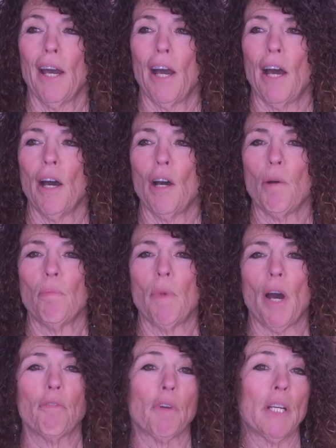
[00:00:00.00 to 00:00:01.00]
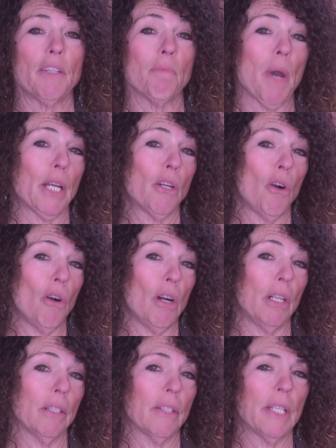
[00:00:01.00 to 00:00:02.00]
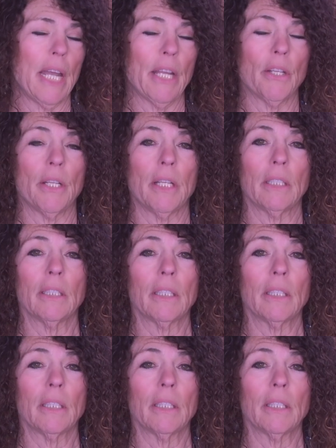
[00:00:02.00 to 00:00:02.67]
A friend of mine called, and